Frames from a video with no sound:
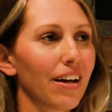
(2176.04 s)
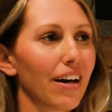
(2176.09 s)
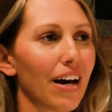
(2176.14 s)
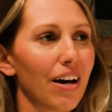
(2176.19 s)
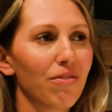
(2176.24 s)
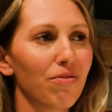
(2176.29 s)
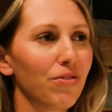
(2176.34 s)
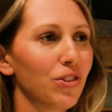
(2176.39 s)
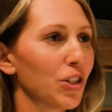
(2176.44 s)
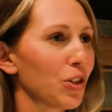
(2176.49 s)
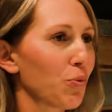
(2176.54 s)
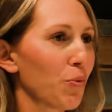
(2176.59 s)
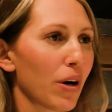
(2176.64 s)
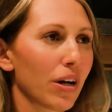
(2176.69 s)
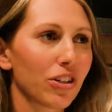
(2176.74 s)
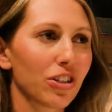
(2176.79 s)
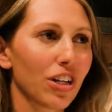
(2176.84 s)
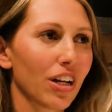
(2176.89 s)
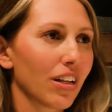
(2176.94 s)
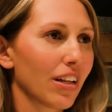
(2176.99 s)
listen? I've just
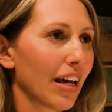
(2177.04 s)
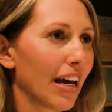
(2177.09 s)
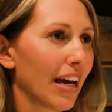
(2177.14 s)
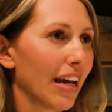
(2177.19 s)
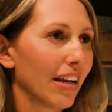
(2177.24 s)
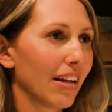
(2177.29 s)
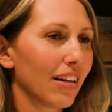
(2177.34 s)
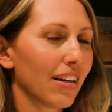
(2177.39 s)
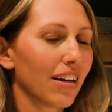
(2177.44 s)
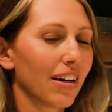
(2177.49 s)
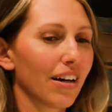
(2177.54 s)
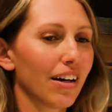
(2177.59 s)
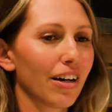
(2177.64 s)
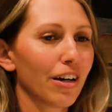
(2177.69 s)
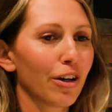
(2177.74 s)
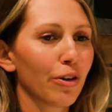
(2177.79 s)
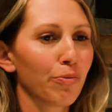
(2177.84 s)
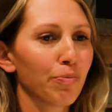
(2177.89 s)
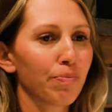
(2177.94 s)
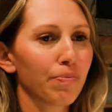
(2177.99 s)
watched online.
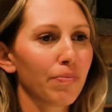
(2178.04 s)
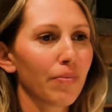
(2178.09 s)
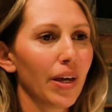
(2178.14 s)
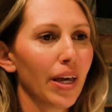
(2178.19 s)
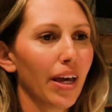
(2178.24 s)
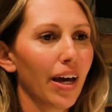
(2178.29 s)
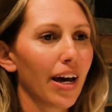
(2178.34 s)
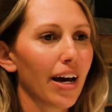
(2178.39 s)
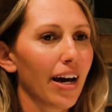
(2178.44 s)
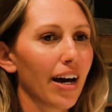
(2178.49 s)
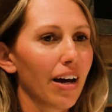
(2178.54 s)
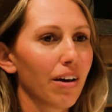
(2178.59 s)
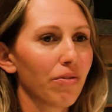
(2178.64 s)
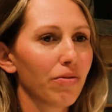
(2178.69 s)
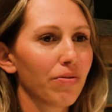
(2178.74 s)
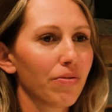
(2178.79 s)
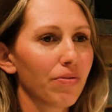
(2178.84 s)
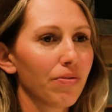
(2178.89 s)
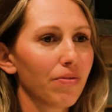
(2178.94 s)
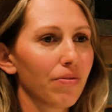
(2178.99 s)
Yeah. Um, I've,
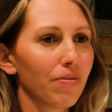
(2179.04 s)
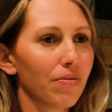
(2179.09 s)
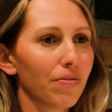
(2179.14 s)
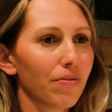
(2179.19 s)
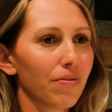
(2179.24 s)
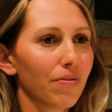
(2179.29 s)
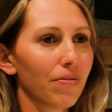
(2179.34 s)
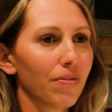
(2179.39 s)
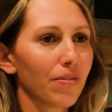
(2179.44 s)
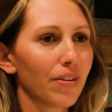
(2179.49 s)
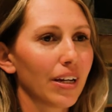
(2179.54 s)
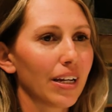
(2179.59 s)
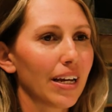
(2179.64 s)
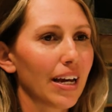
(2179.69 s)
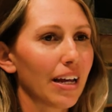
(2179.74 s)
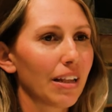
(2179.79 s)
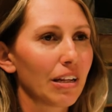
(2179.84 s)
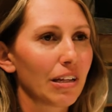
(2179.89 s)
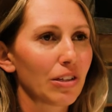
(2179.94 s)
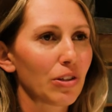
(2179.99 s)

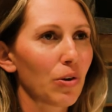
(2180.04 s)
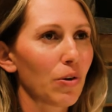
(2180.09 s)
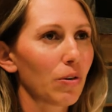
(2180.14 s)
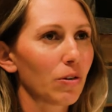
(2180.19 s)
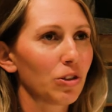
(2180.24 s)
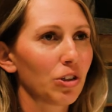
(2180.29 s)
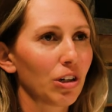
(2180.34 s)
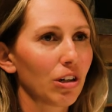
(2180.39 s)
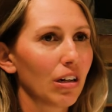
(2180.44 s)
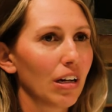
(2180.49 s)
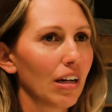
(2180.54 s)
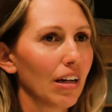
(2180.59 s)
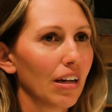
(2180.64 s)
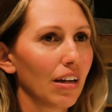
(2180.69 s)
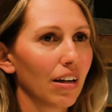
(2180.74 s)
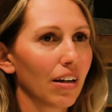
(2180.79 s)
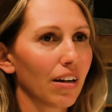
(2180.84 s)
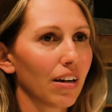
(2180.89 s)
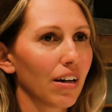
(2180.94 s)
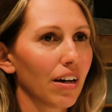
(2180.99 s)
again, this whole
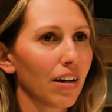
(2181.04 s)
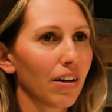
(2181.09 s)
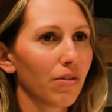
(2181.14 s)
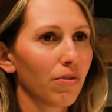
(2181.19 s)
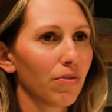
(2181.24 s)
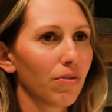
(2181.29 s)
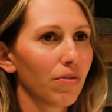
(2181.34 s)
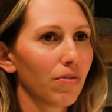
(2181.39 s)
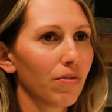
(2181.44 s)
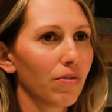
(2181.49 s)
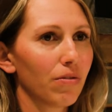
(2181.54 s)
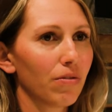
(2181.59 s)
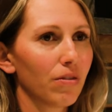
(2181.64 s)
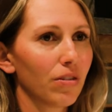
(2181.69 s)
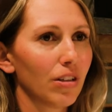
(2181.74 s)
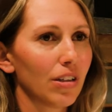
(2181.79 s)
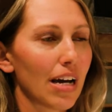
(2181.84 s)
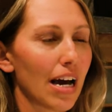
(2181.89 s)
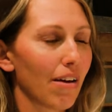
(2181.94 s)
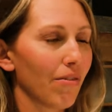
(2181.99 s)
journey of
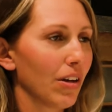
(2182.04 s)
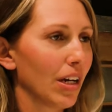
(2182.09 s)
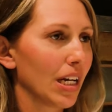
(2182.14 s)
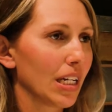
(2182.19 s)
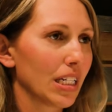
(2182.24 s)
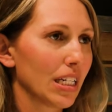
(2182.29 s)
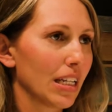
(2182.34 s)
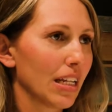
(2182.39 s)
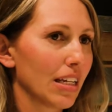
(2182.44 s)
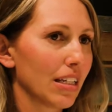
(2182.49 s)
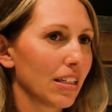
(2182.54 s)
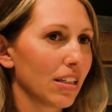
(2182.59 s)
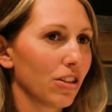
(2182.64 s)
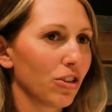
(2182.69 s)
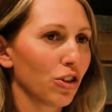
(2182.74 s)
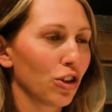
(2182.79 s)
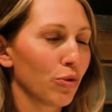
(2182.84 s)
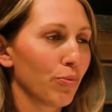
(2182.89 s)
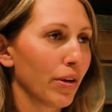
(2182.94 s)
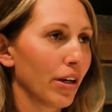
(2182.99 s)
diving into this has
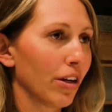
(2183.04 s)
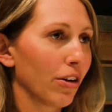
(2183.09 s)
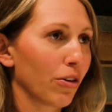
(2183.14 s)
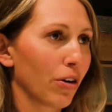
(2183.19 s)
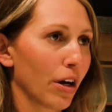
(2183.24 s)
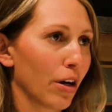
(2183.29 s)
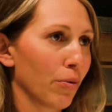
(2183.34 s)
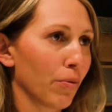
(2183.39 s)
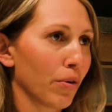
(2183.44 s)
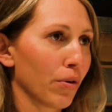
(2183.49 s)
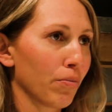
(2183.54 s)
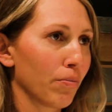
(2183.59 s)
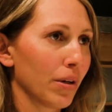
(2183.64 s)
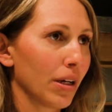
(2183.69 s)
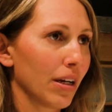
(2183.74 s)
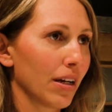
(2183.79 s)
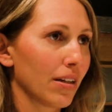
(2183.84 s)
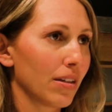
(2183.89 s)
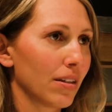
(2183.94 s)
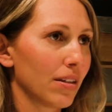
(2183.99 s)
just been incredible,
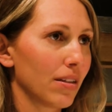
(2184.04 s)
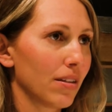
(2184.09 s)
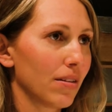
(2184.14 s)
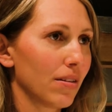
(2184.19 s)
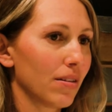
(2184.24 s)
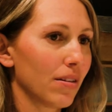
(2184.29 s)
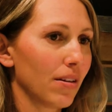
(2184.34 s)
because...